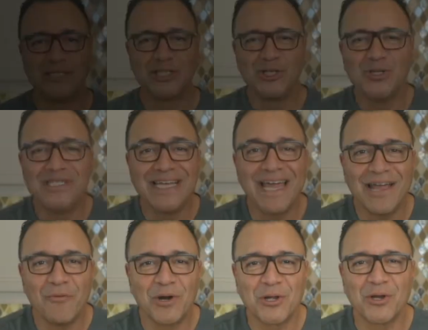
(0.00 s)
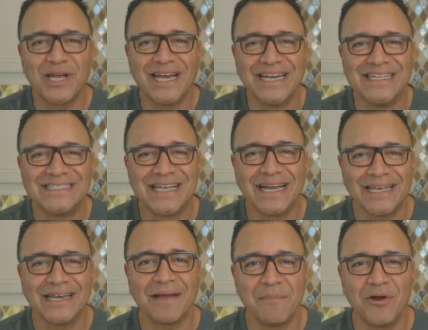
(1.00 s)
Today we're cooking an
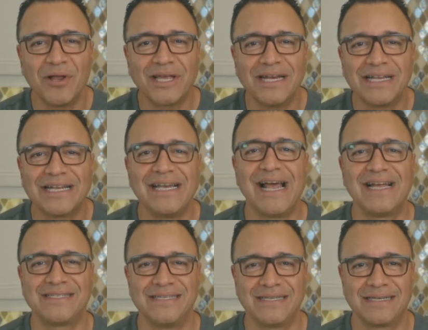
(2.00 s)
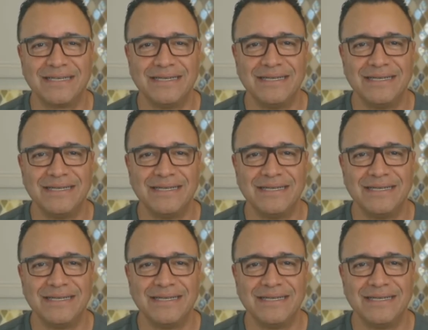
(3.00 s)
Italian-American classic,